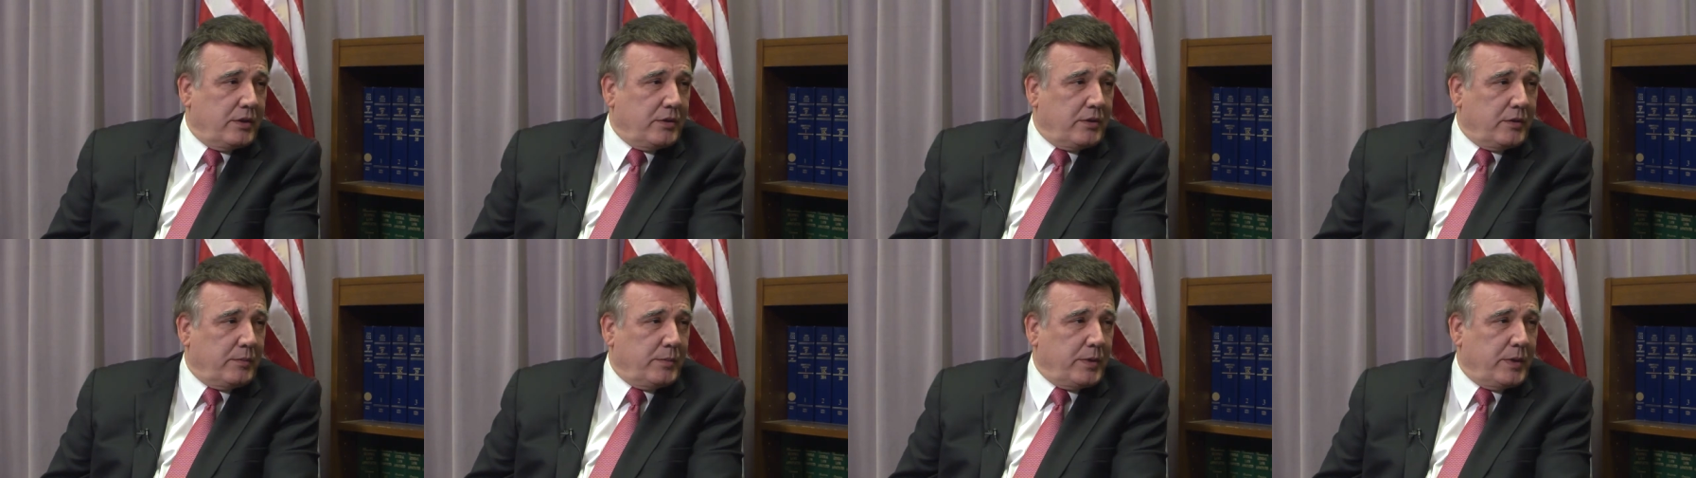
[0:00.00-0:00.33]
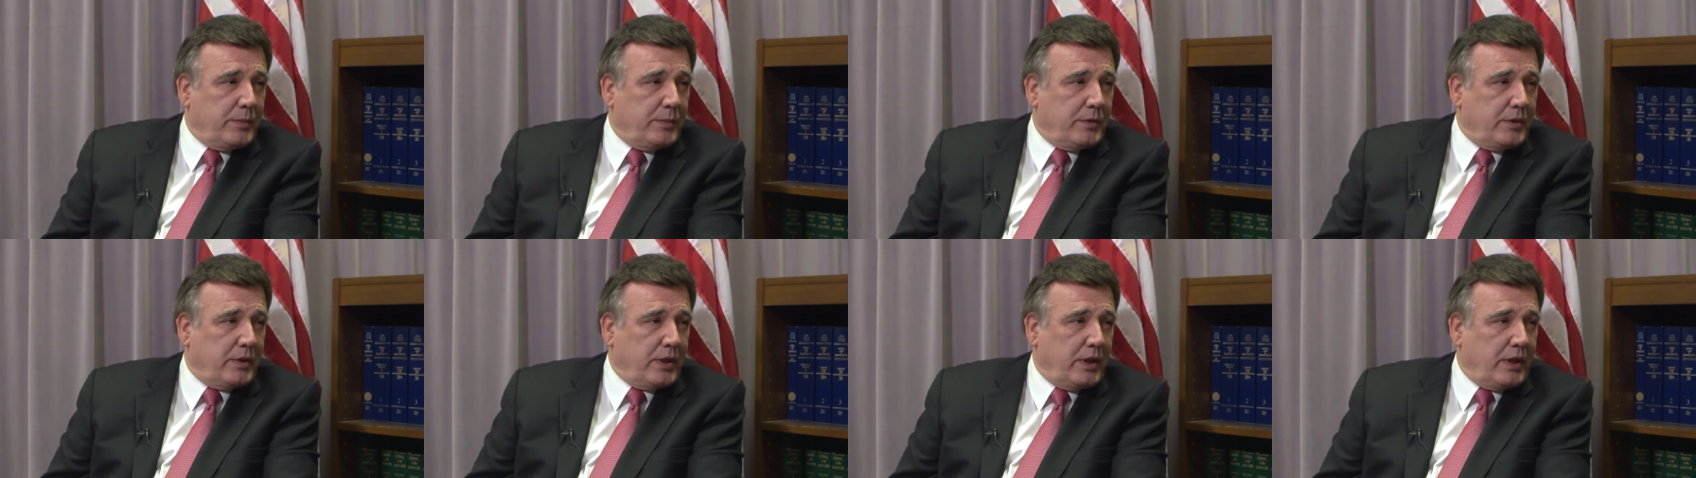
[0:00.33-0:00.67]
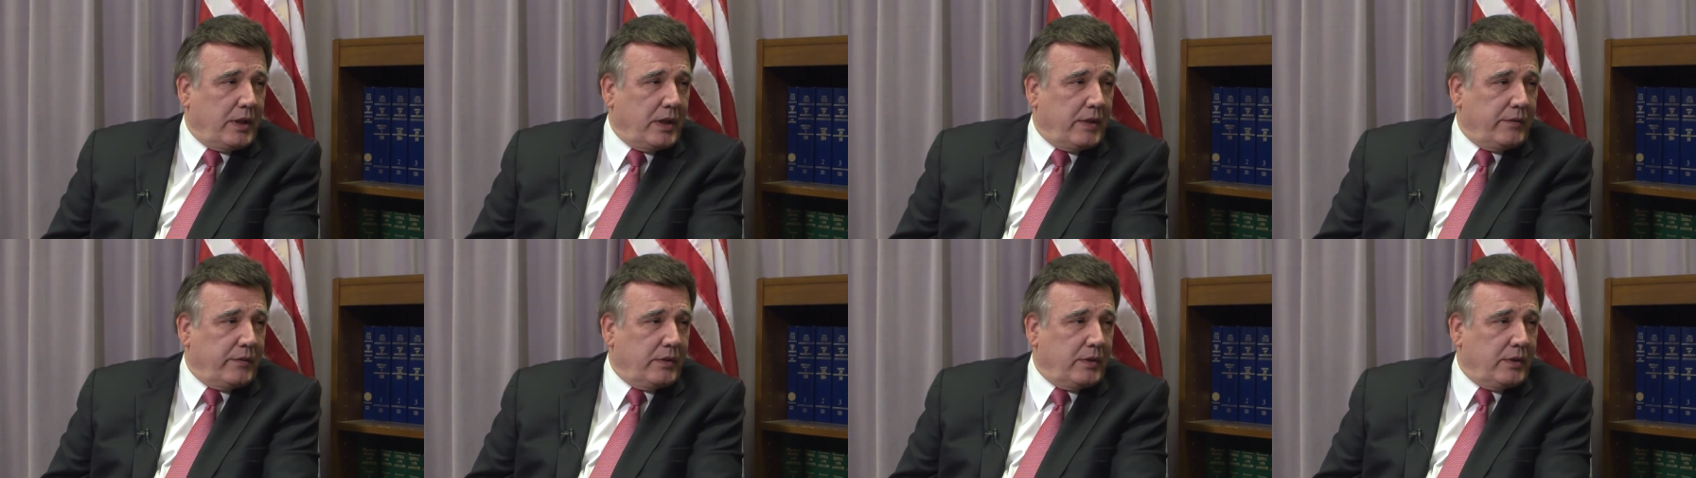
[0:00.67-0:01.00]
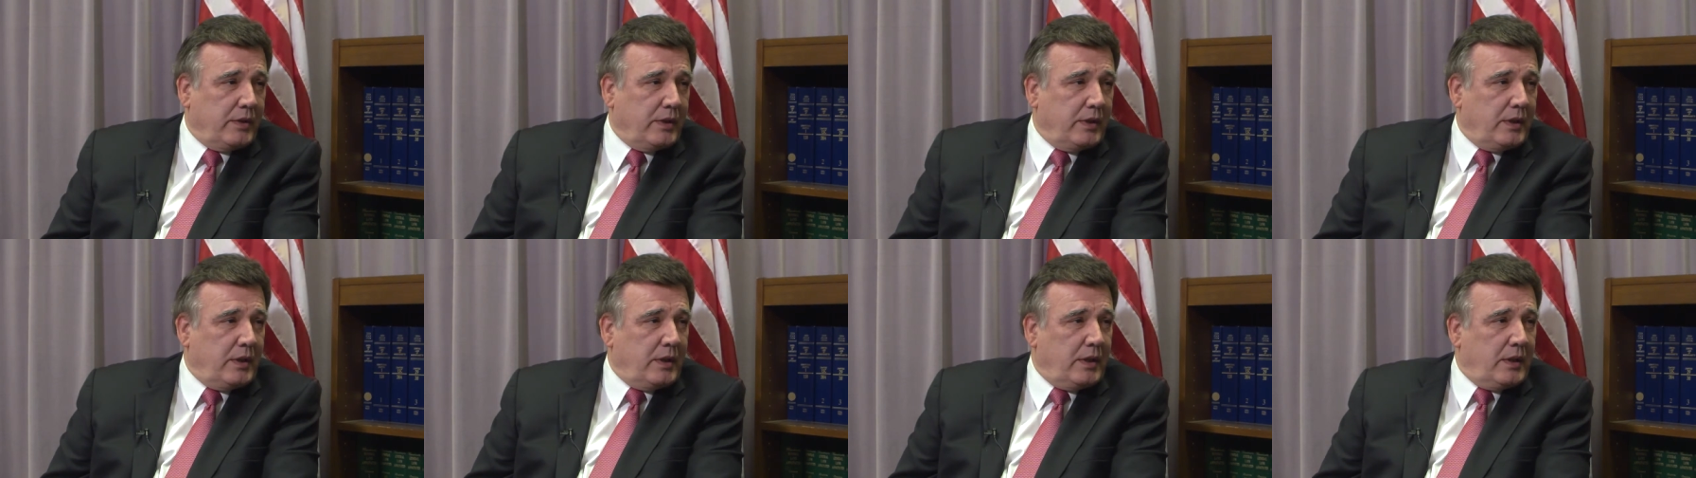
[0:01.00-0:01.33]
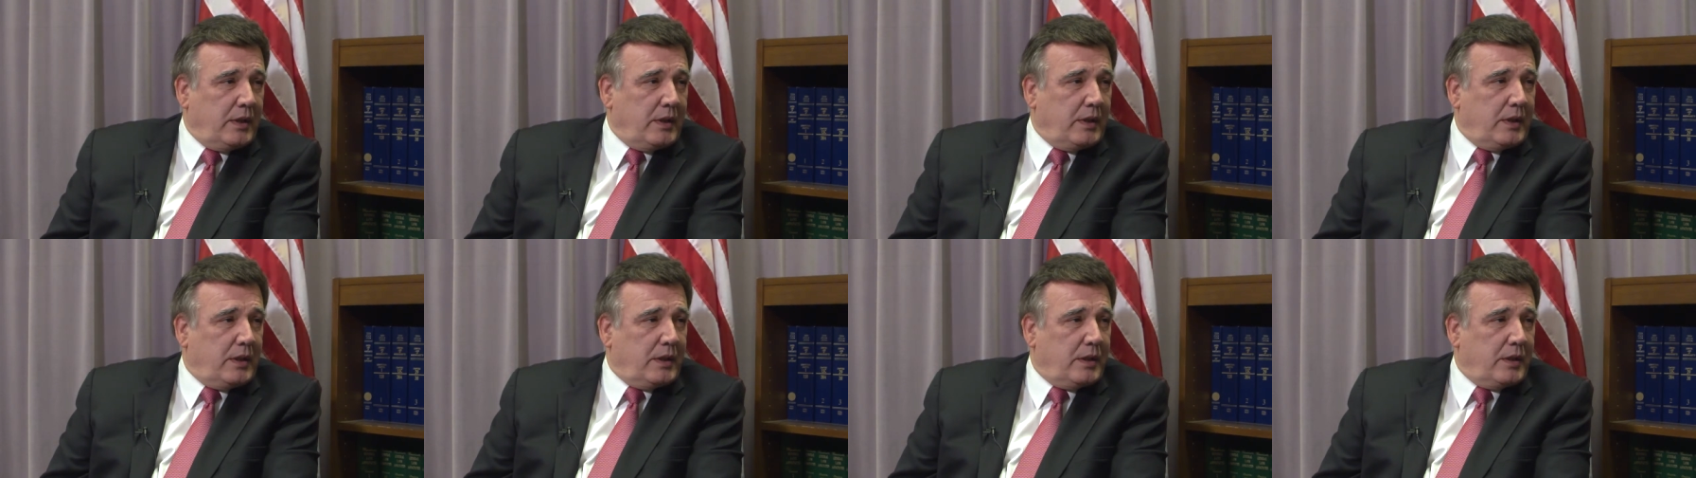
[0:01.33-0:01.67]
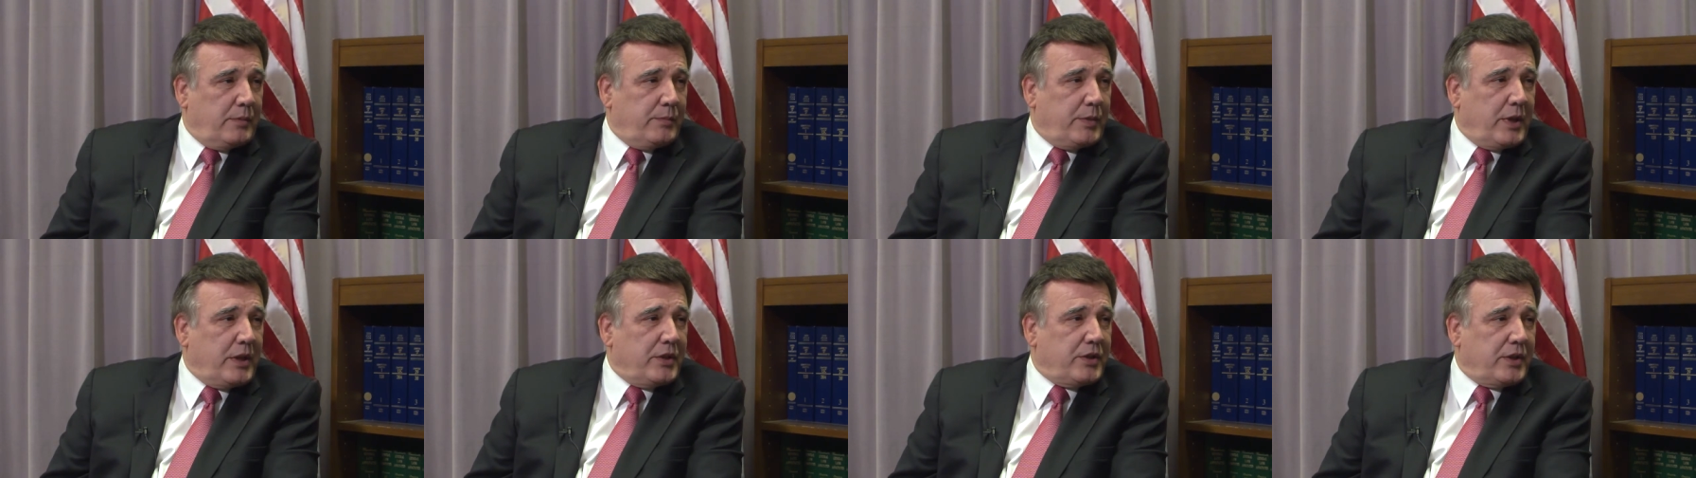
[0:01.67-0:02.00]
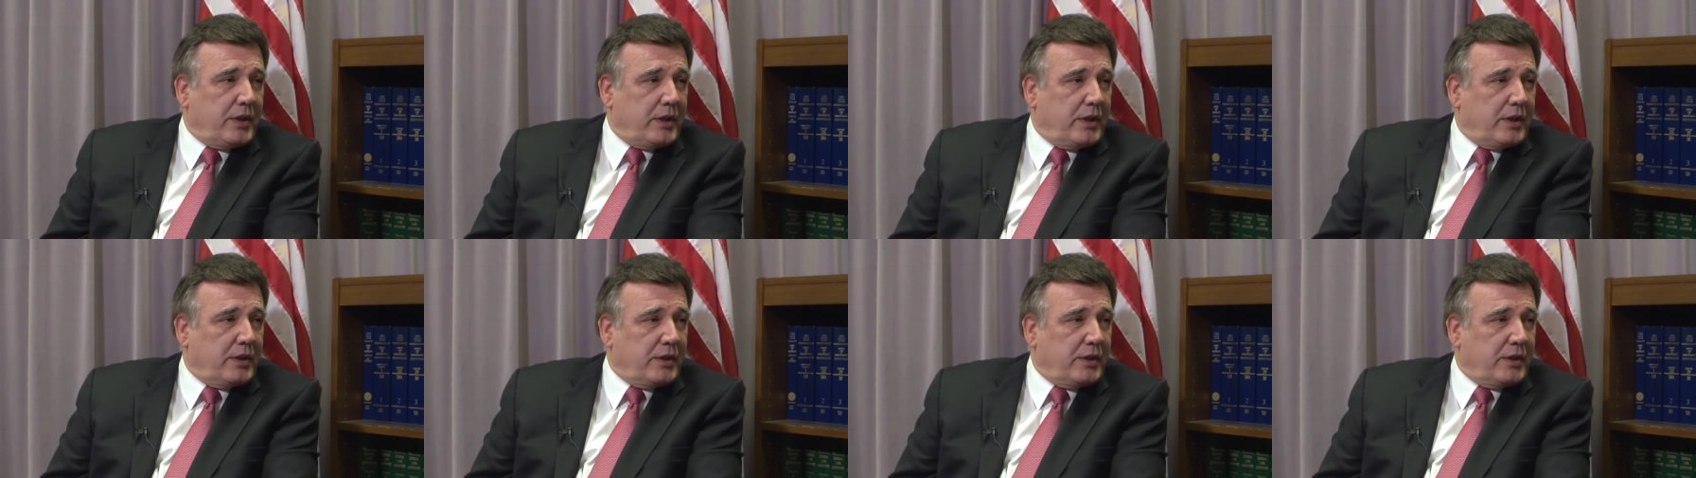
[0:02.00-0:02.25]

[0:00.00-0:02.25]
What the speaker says: so people can have a basic